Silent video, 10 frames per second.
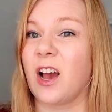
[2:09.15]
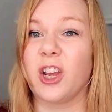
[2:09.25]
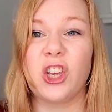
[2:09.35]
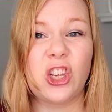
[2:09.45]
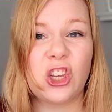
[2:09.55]
a
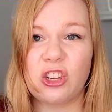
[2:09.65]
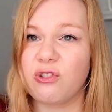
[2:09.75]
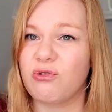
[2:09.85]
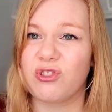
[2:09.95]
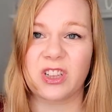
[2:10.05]

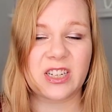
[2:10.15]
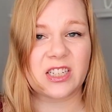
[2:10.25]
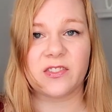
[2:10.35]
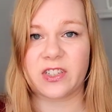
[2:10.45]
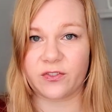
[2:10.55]
huge
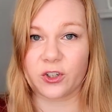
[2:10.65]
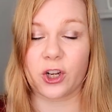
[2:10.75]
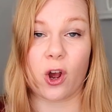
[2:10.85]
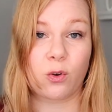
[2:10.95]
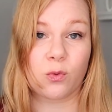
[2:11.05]
list of different
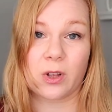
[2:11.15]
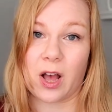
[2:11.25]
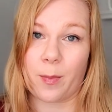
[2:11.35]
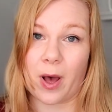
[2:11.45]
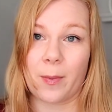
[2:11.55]
codes will
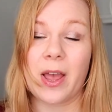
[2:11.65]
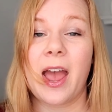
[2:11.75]
come up.